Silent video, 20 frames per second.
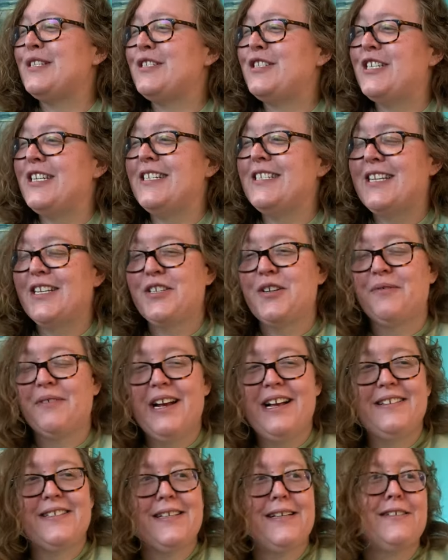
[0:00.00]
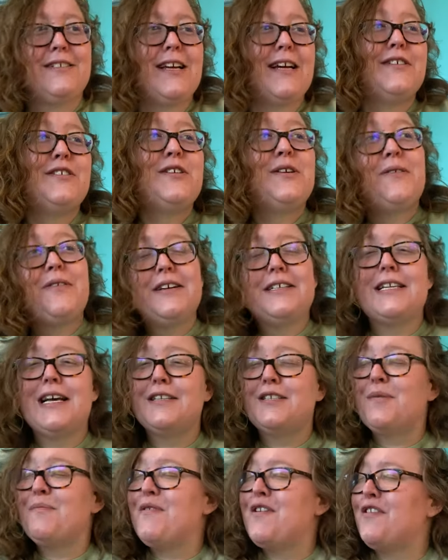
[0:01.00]
She's such a ray of sunshine. She always
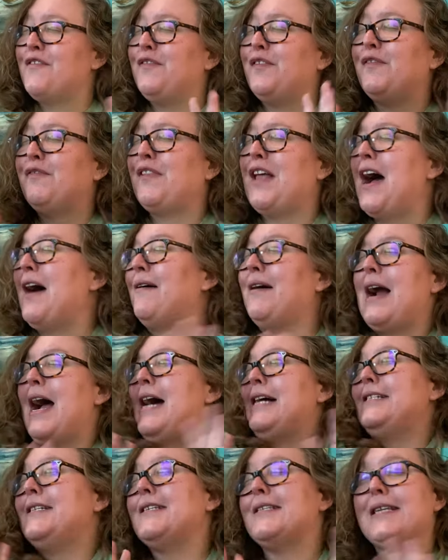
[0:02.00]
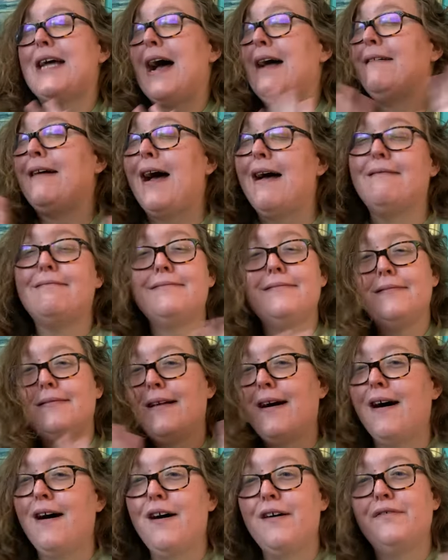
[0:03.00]
has a beautiful flower. I
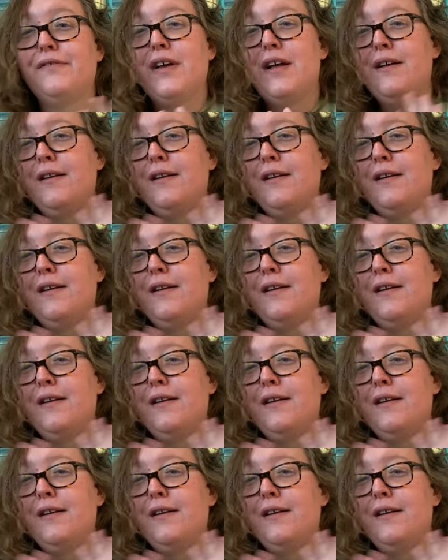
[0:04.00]
love